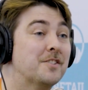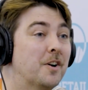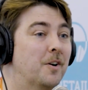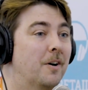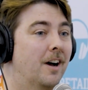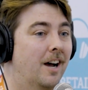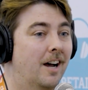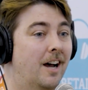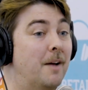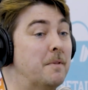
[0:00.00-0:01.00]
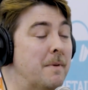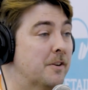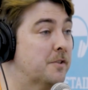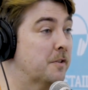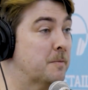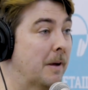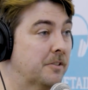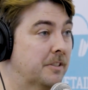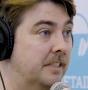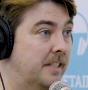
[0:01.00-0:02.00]
So I'm the manager of
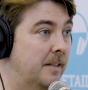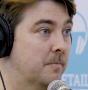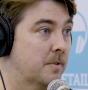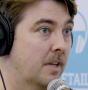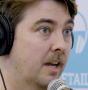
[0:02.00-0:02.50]
specialty teams.